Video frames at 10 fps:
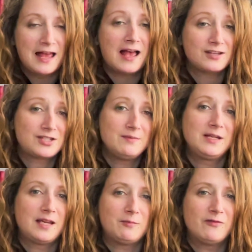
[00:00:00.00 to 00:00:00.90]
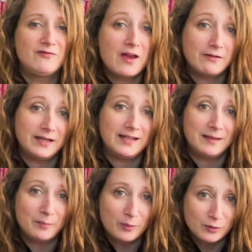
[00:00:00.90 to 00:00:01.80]
as she became a very
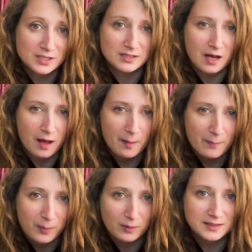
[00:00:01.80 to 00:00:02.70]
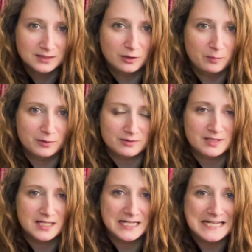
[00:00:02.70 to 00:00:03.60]
important political pawn
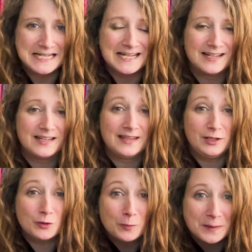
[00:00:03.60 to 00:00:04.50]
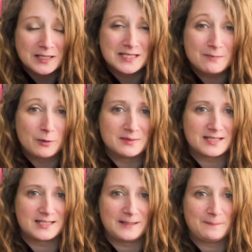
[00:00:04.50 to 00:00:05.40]
in the European
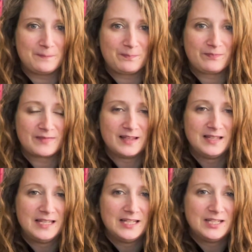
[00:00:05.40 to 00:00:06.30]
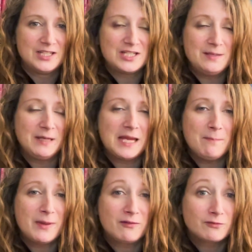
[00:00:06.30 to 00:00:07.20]
diplomacy. She
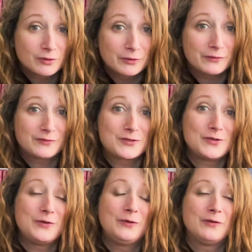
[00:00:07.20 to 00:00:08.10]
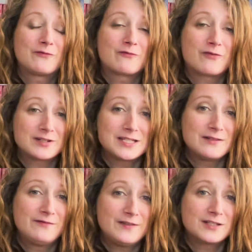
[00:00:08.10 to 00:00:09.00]
became betrothed to Francis
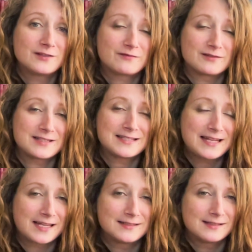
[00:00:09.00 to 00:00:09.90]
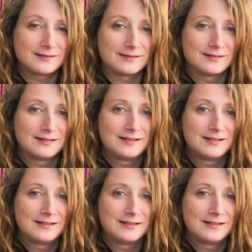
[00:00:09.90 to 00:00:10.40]
I of France's second son,